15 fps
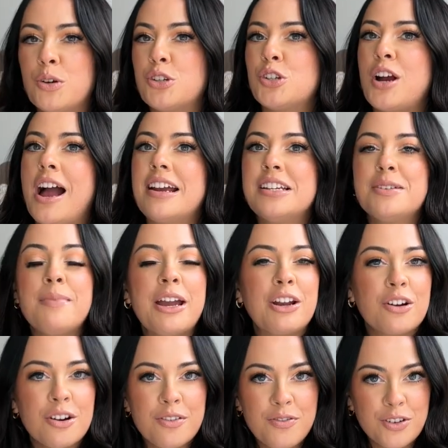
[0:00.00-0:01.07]
We're trying to make
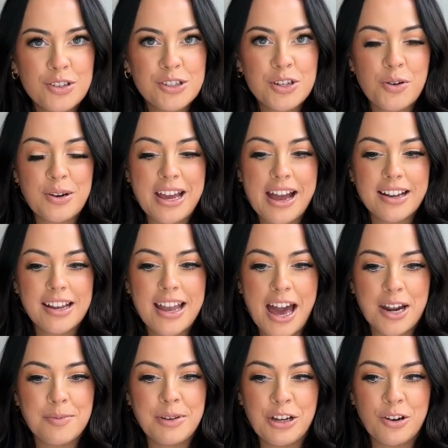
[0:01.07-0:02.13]
her a full Zodiac
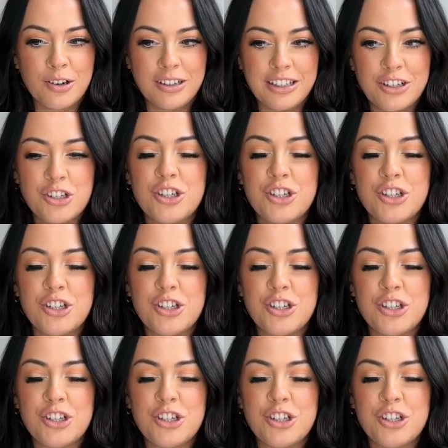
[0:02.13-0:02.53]
Academy girly.